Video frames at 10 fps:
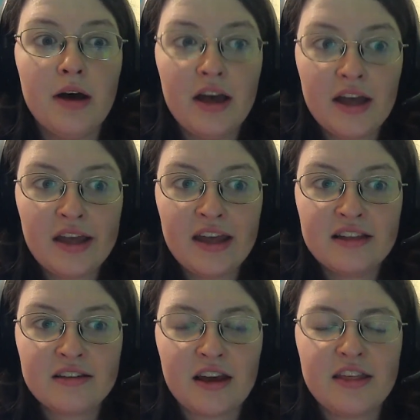
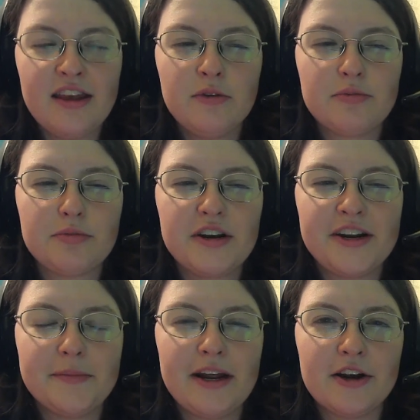But I think it was
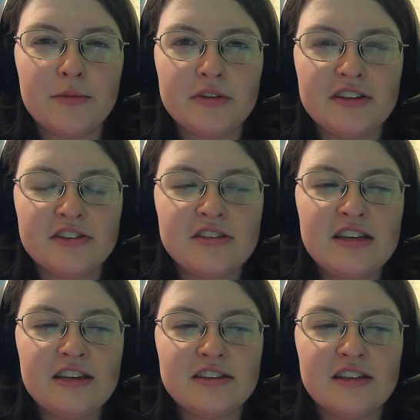pretty apparent with this
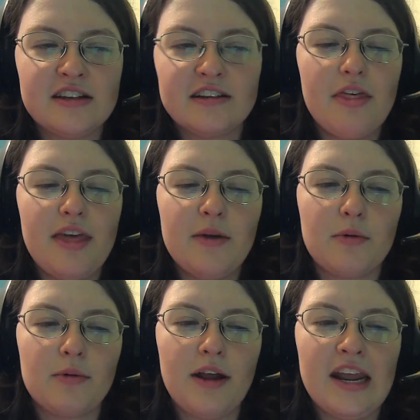season that they
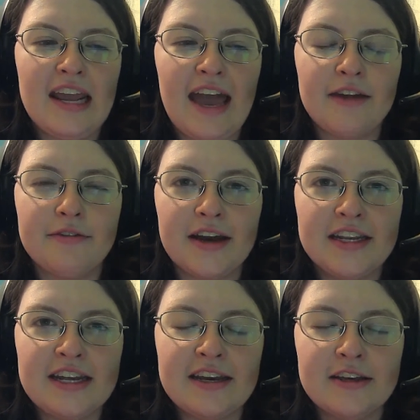were running out of
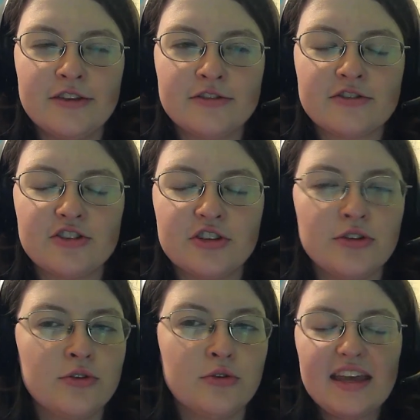ideas
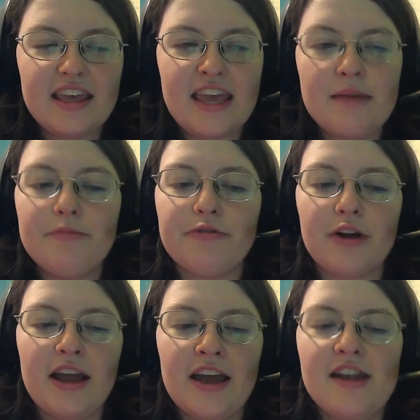to keep
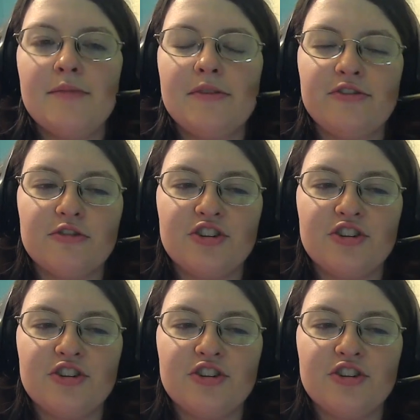Fran and Mr.